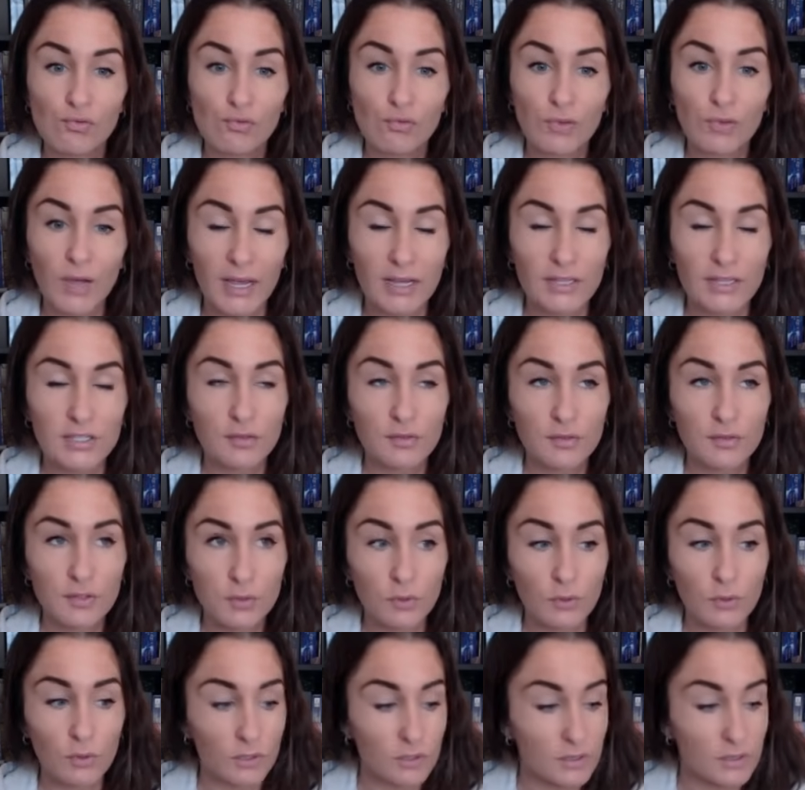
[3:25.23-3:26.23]
Ace of
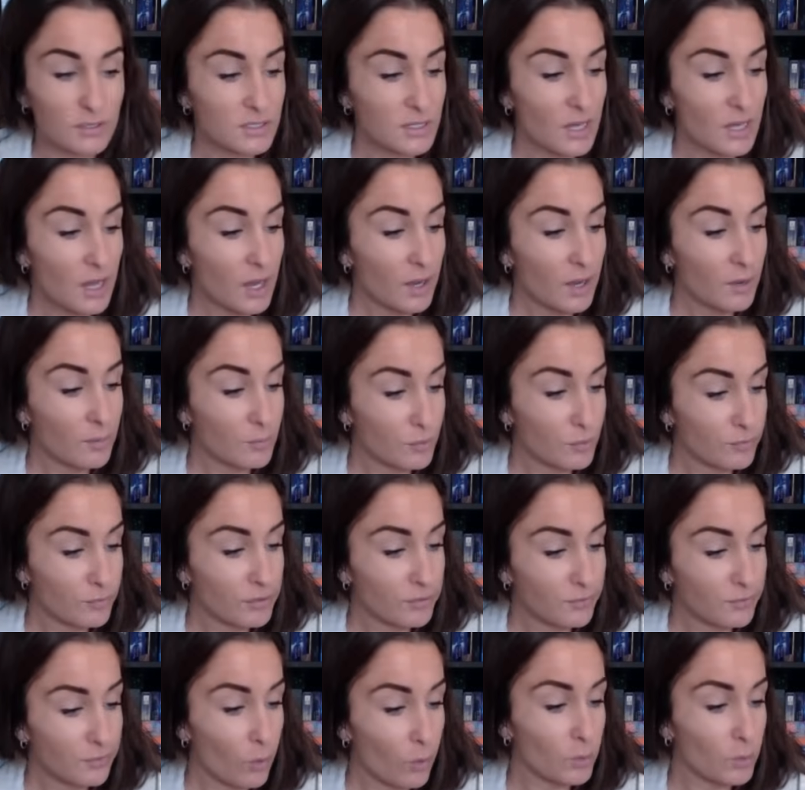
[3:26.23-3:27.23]
Swords.
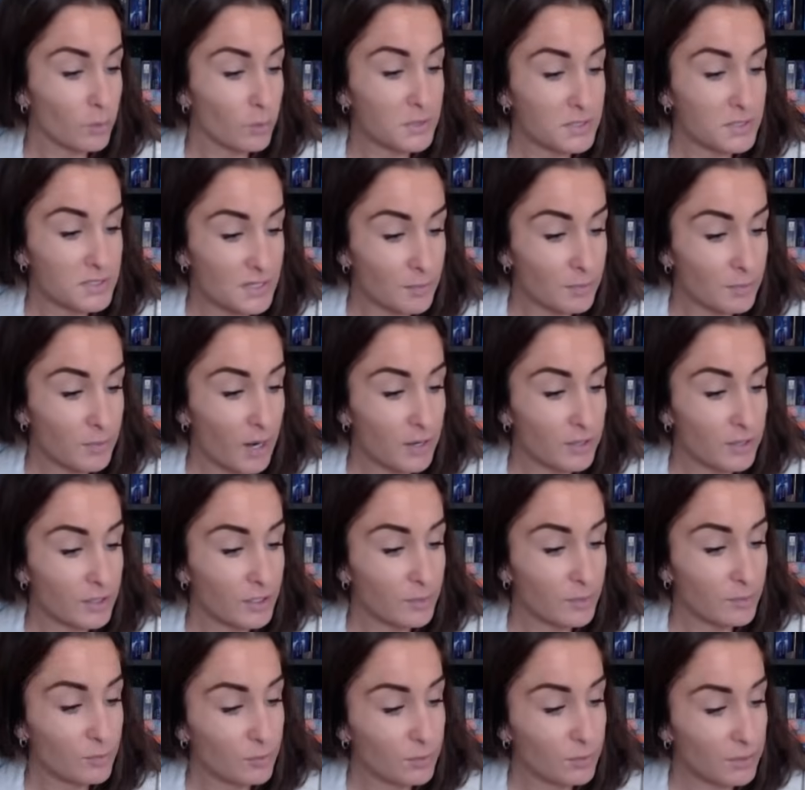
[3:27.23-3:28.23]
Moving forward with some kind of
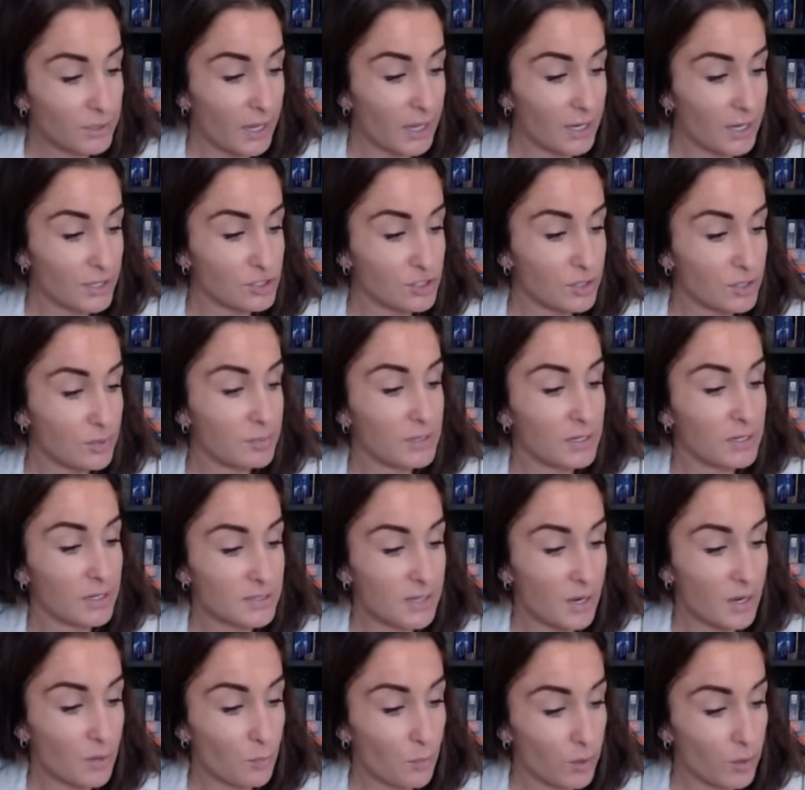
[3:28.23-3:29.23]
communication because
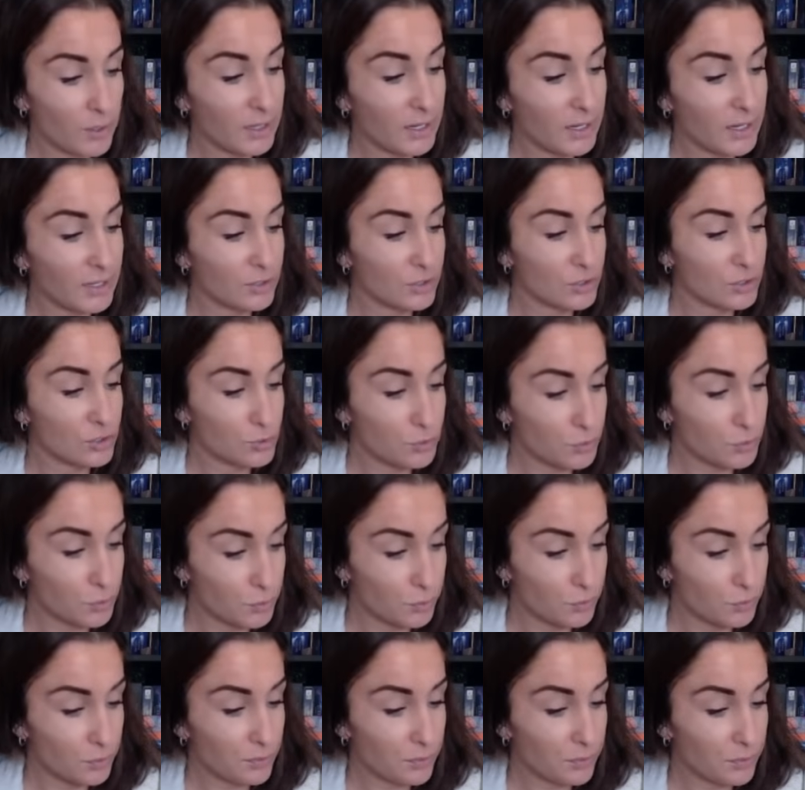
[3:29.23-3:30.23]
I want to get the
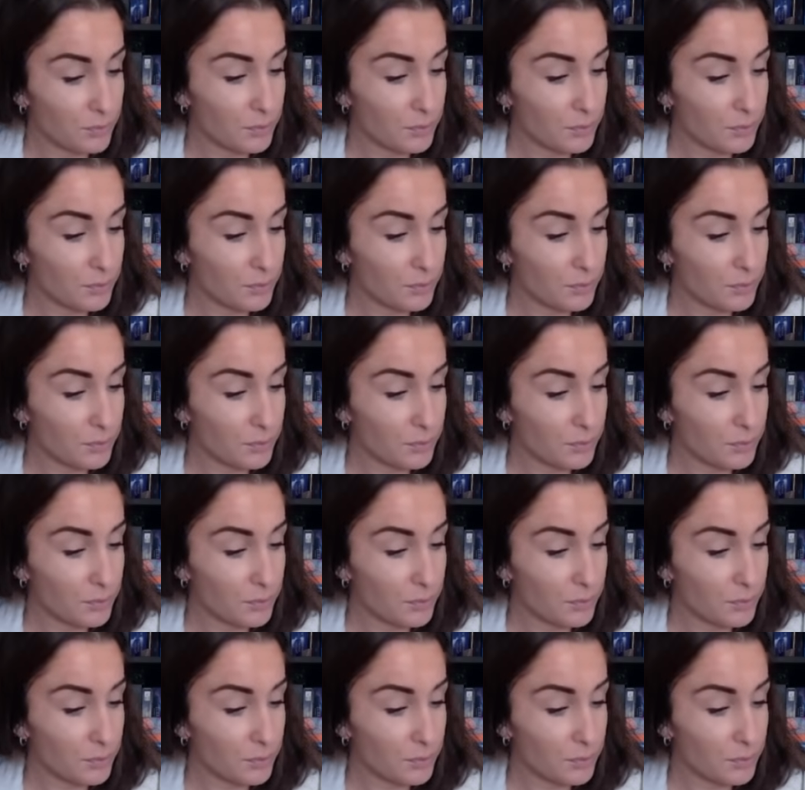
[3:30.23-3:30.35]
truth.